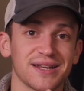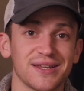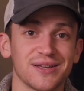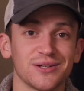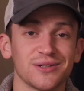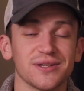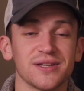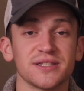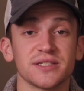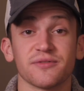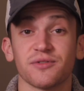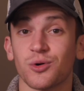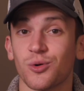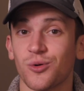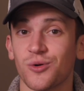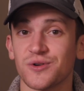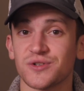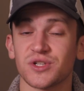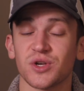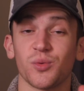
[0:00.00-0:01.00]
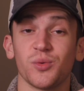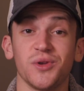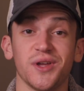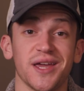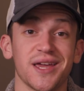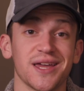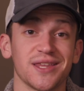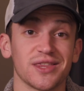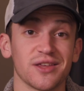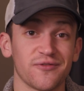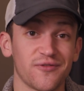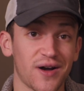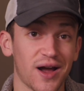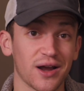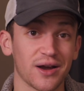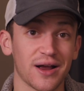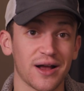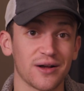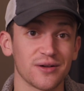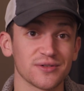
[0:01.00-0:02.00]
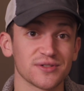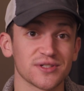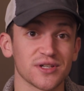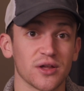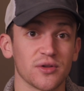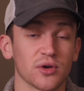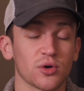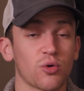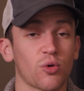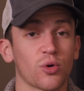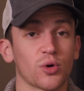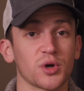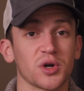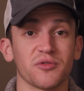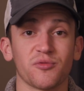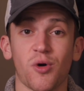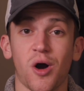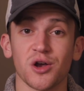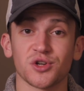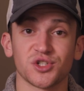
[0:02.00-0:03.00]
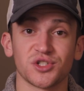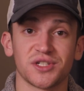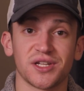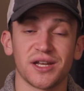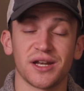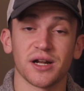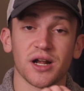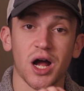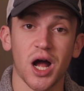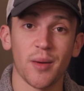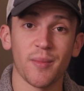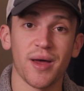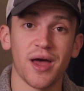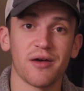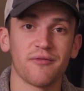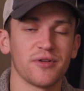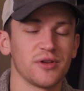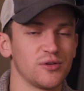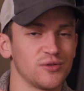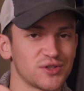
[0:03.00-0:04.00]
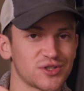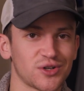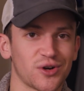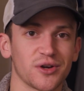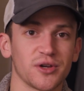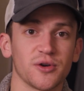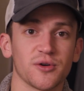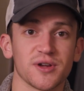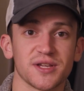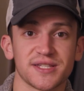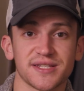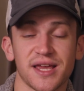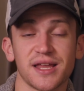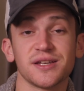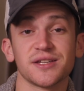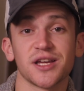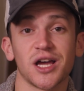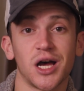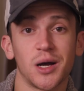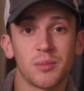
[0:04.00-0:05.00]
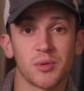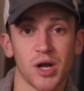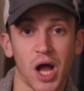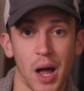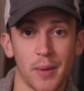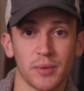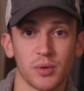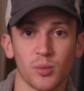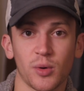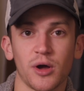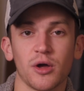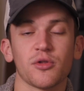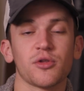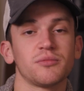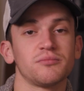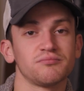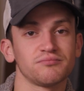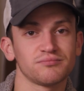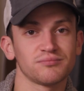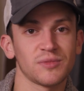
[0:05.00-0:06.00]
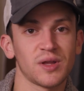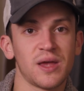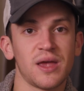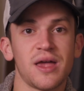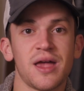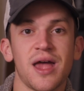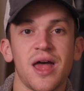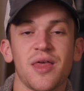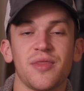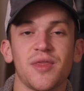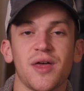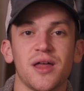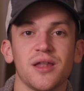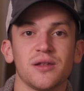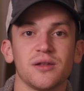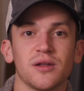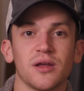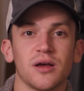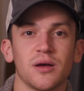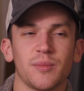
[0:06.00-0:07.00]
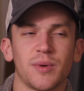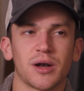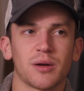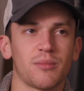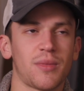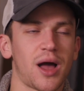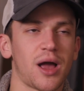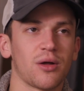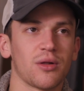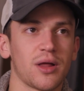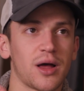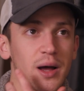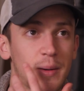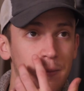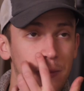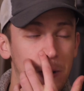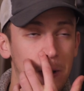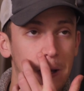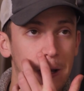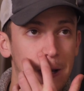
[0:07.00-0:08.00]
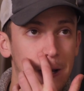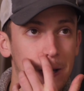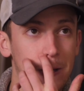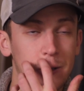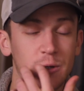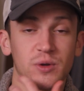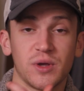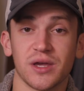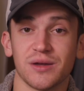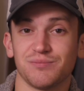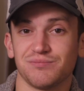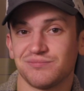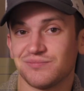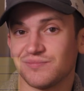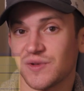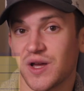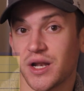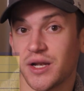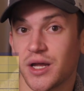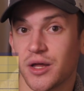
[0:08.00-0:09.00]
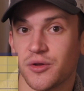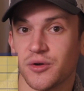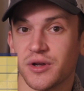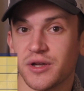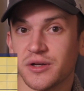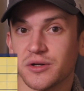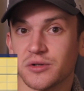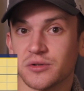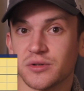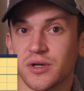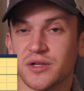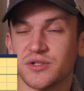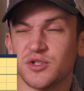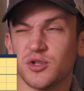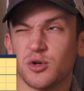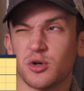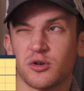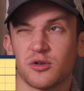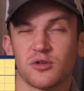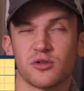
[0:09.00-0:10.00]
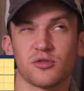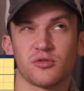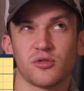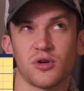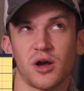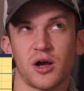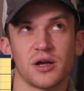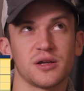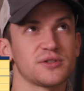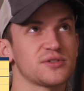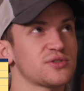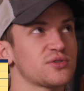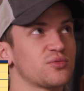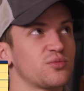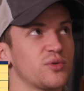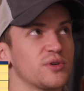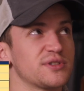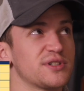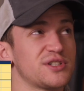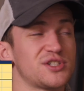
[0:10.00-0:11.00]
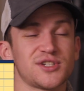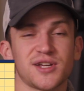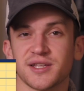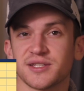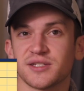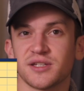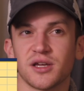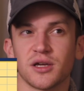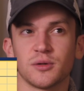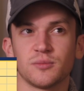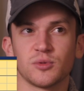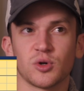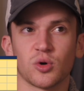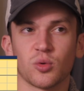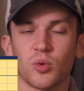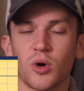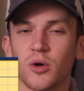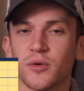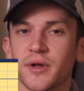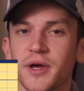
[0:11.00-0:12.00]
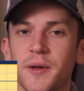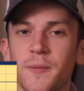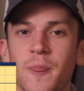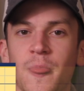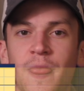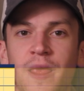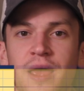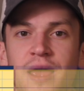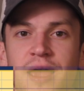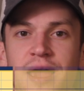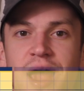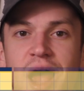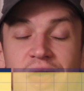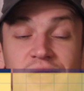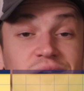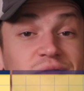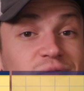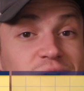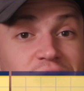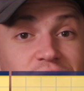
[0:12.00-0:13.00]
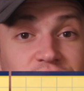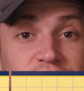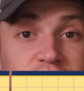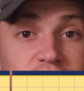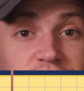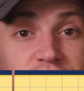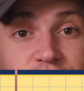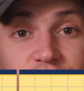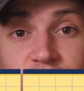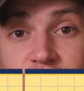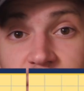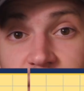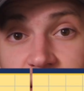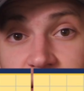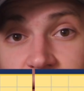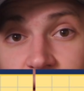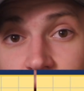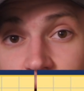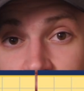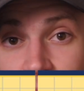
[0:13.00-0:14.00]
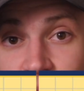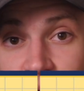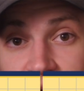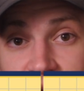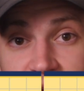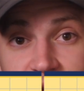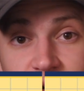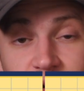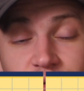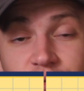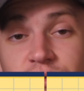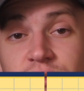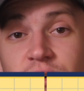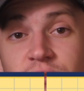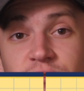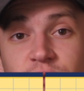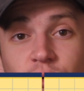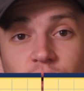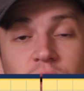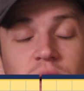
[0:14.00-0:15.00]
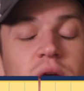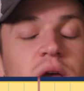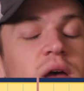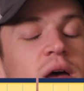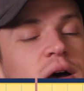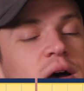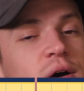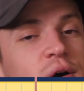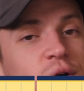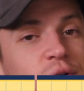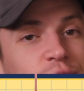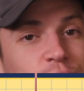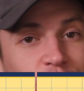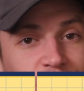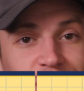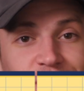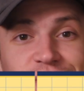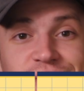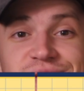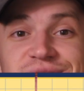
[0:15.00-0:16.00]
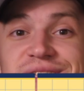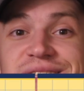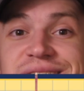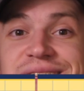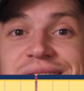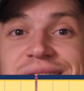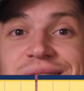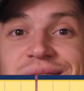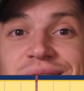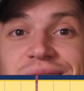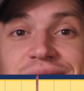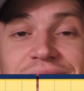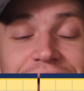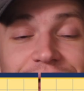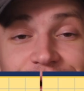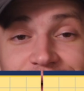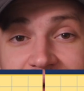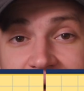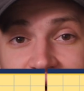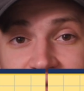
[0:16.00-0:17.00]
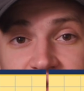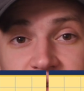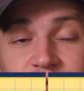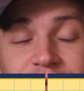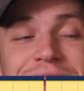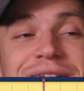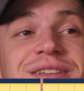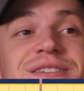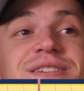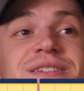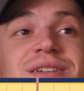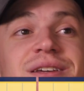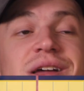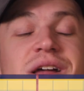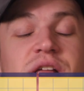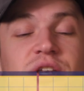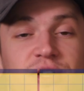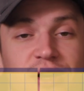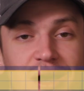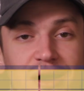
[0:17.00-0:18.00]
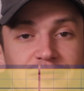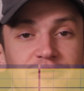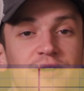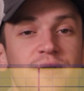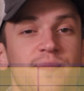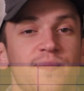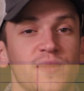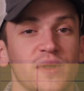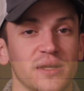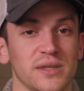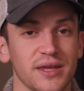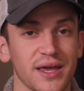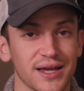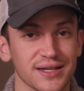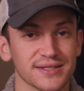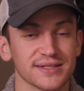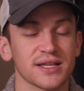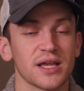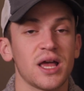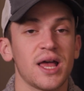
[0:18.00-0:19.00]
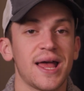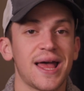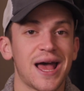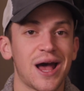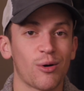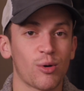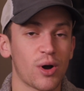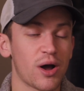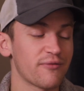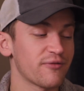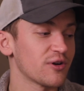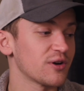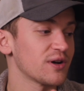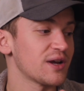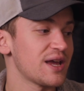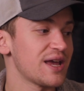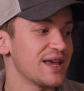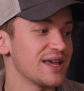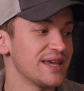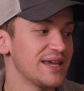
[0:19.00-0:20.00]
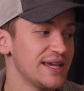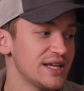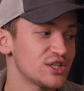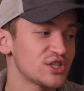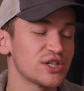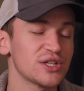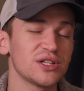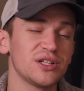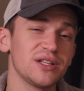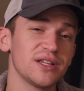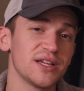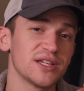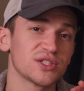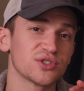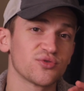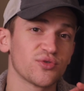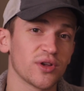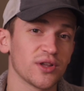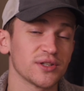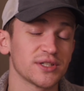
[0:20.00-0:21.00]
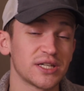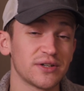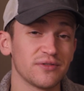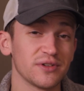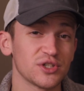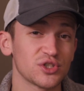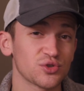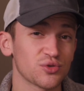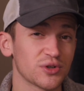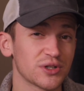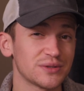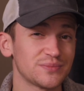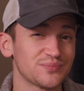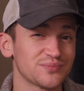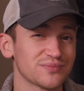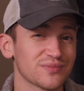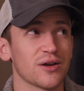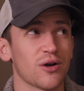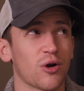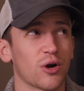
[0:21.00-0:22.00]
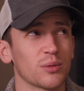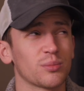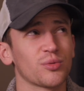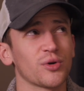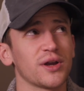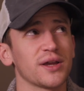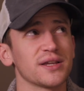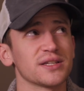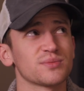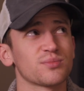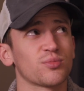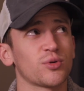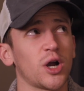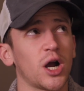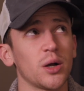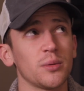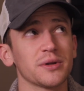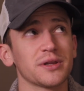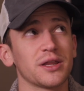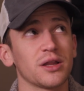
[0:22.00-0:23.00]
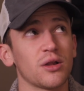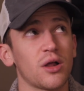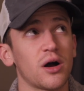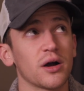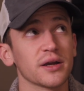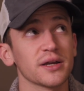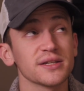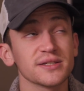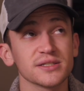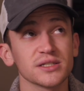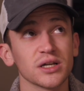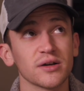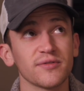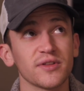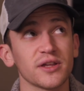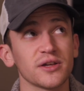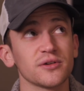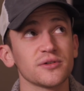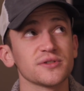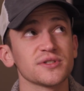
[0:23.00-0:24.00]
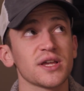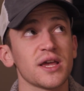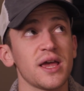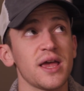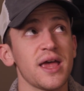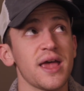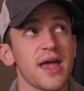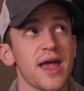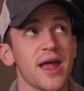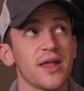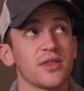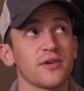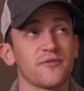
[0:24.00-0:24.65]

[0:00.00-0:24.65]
hill is, of course, when you hit the firehouse on the corner of Washington and Comm Ave and you start your ascent up Commonwealth. Then about a mile up, you get another hill as you cross, was it Chestnut or Walnut? And then finally, you get Heartbreak Hill 4. 4 hills in the latter half of the race, tough. Yes, however, each hill is relatively short. Heartbreak is probably the longest of the hills, and the